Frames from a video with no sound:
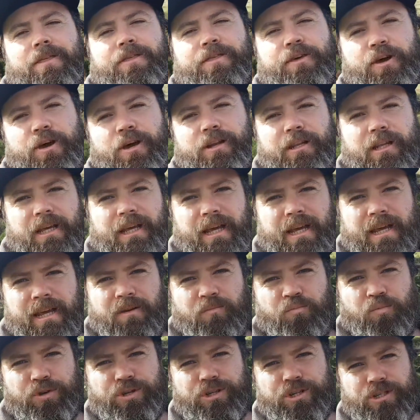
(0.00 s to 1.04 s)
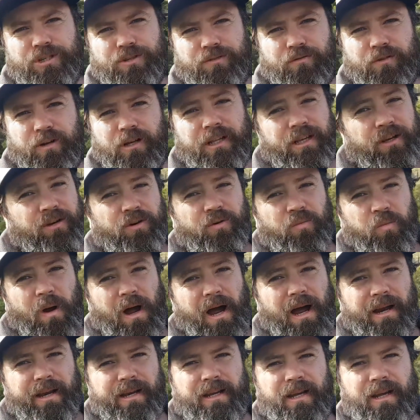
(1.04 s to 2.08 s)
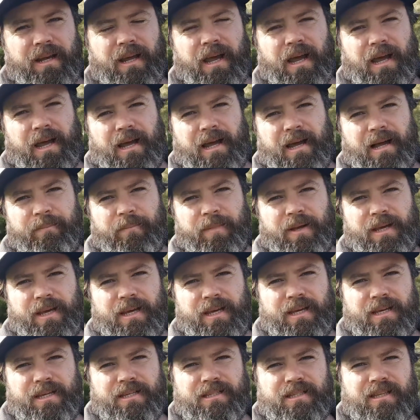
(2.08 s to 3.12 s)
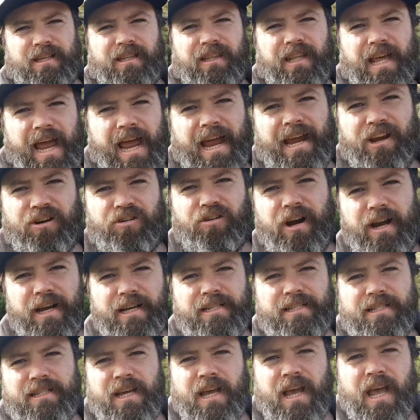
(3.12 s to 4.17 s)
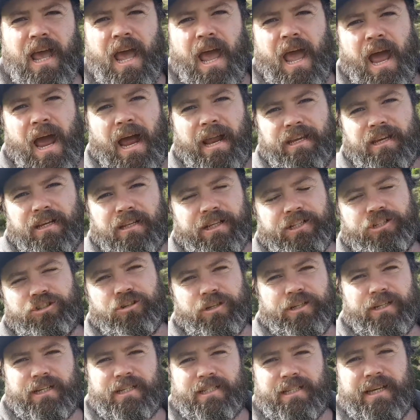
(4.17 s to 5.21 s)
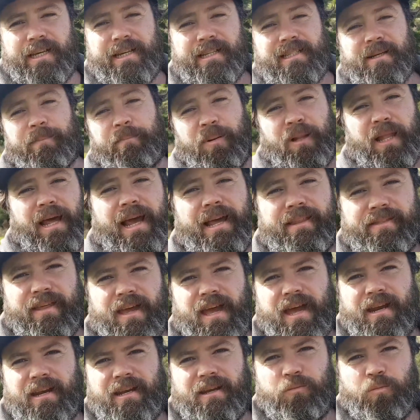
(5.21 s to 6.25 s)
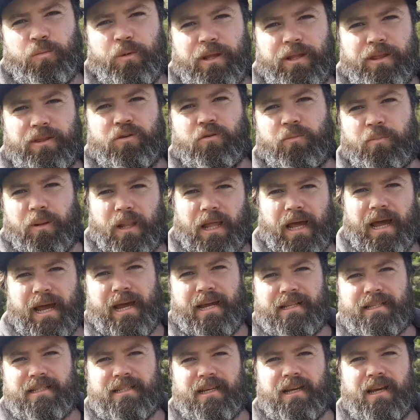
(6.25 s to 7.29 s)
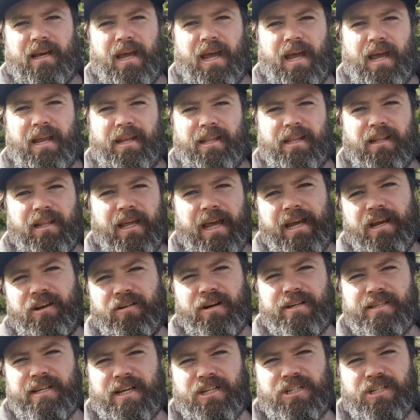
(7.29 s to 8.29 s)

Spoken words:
Thirdly, which is a really good one, is the landcress, and you literally just interplant that with your plant, and the landcress